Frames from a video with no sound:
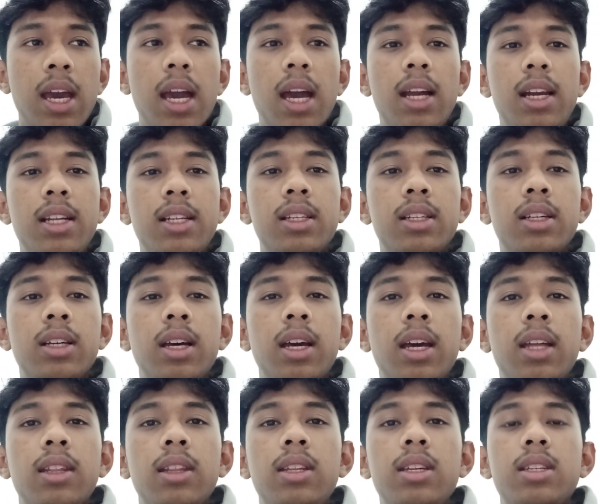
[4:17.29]

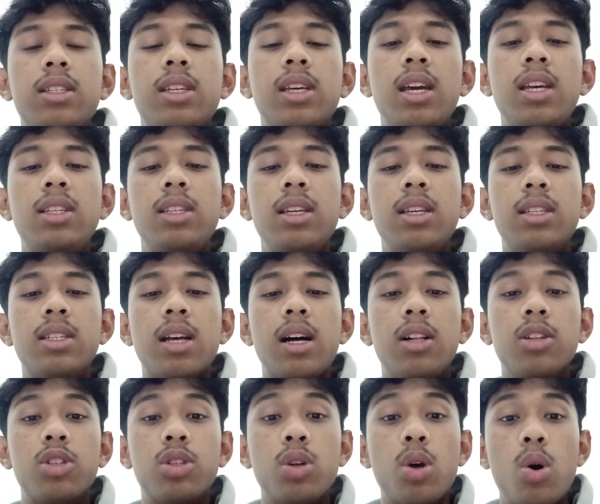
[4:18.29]
and this case is
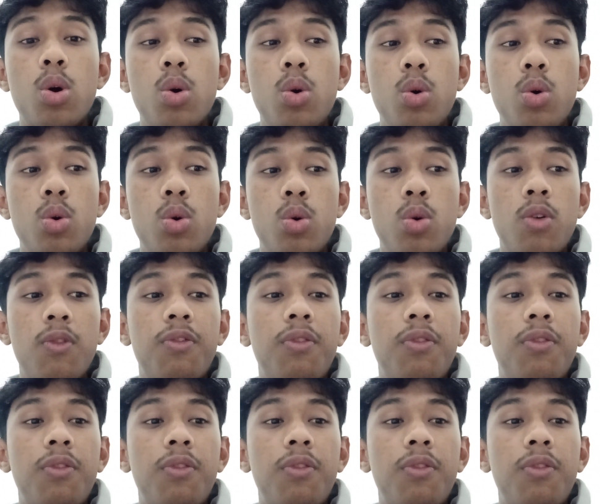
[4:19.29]
also